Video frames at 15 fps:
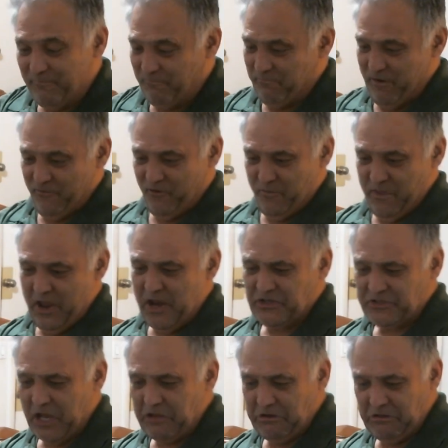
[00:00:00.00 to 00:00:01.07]
But from the
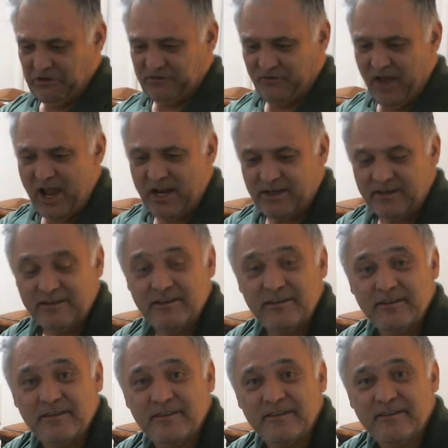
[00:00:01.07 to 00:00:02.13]
inside, it looks fine.
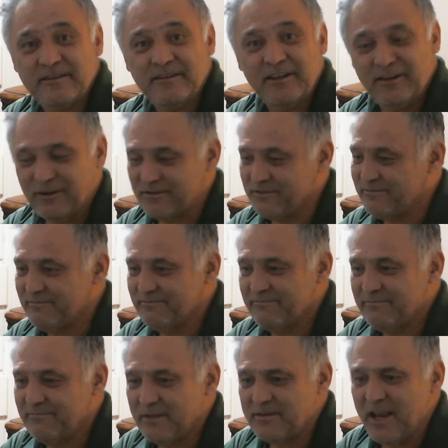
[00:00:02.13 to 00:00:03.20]
It looks
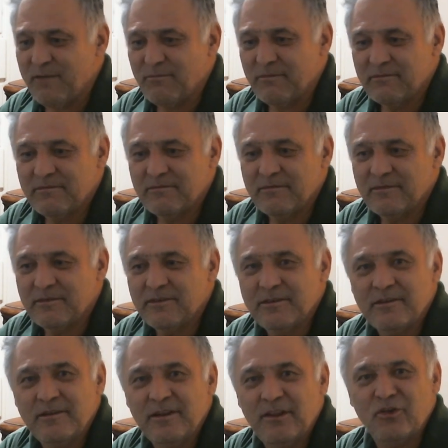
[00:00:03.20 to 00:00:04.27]
the same.
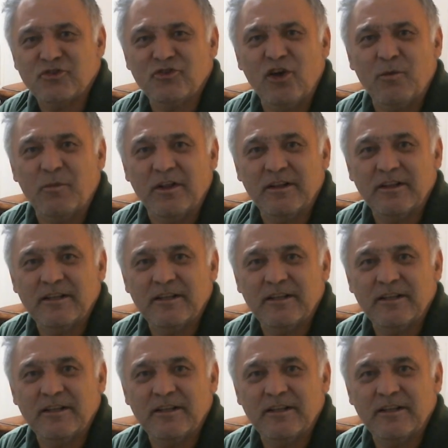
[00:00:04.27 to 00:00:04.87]
It looks normal.